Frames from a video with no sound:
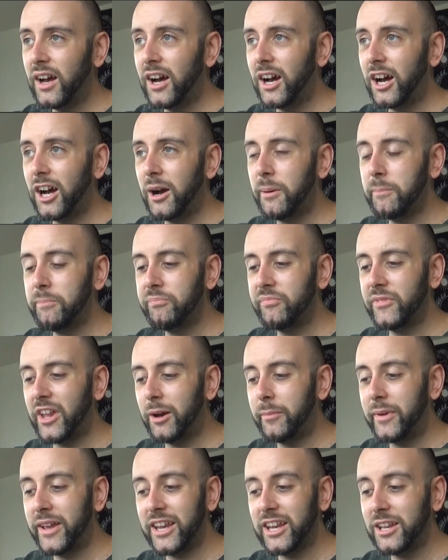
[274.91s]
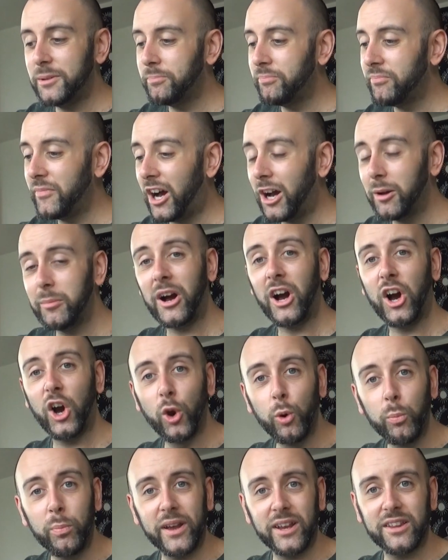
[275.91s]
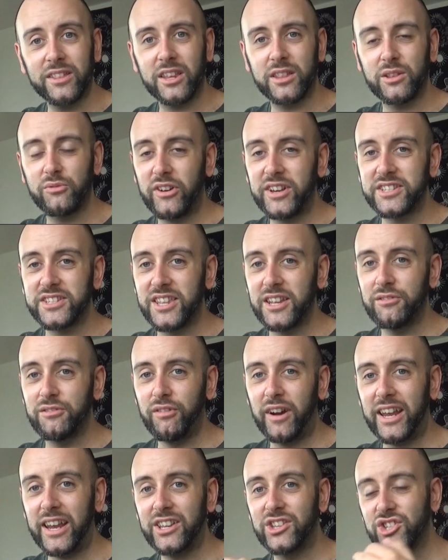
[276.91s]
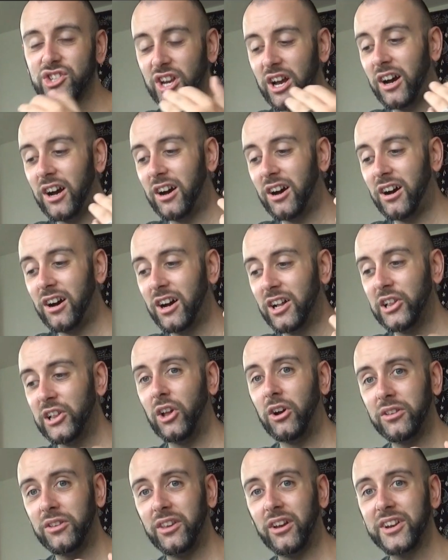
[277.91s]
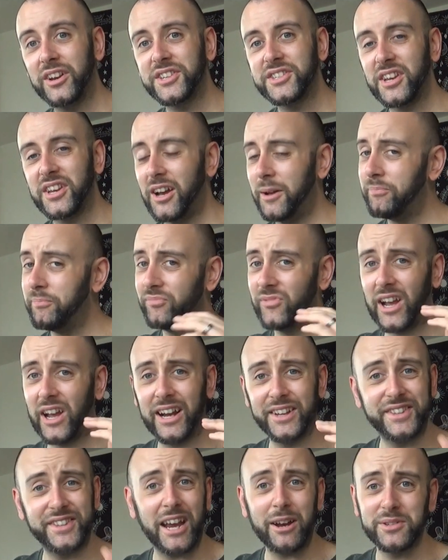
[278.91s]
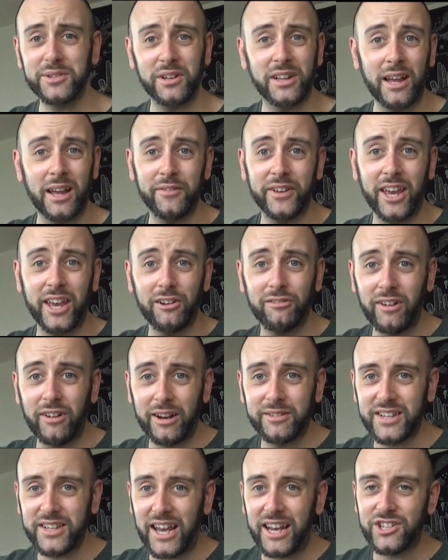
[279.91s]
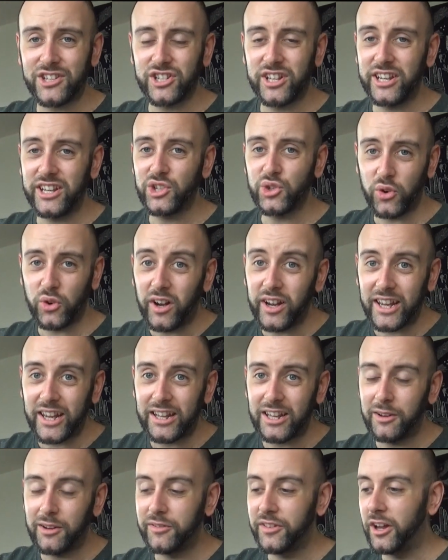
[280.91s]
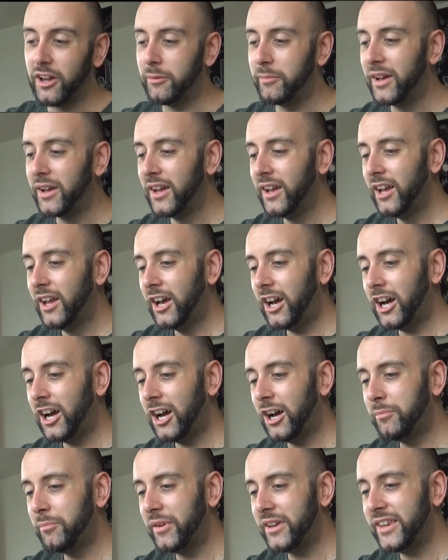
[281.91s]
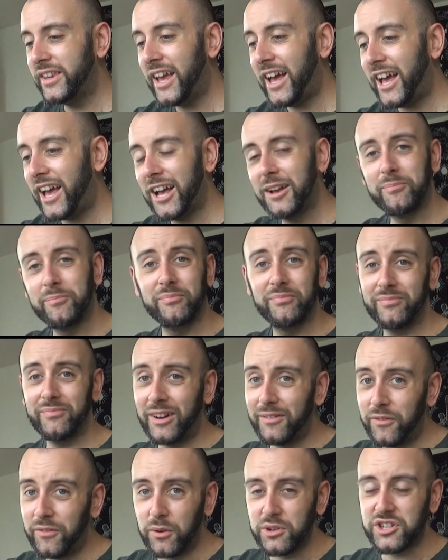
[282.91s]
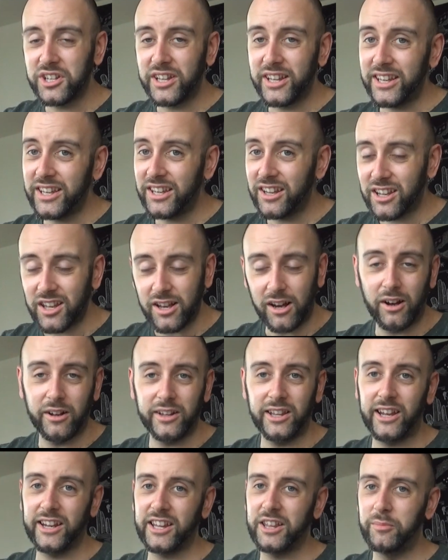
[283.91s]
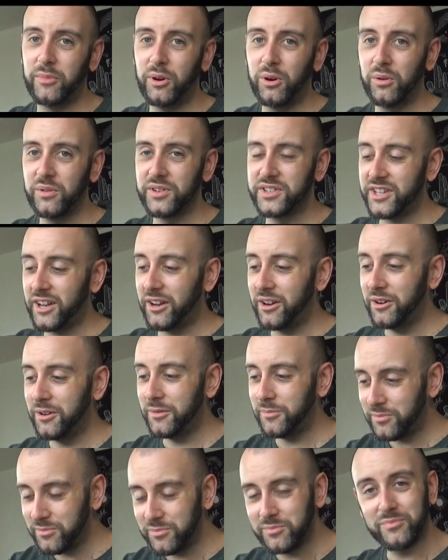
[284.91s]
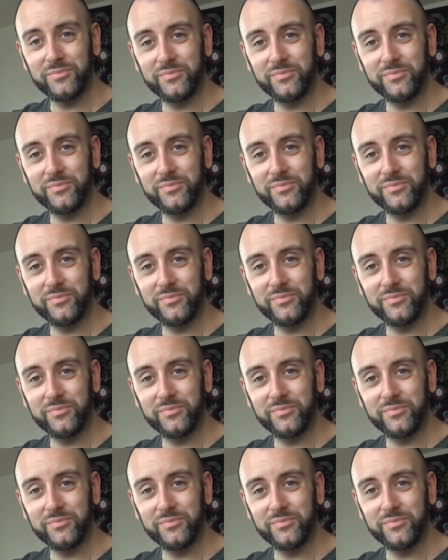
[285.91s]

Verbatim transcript: Um, I mean, I'm hoping that the rest of their range are a lot nicer. I doubt I'll ever get around to actually trying any of them. Uh, but yeah, unfortunately, you can't like them all. So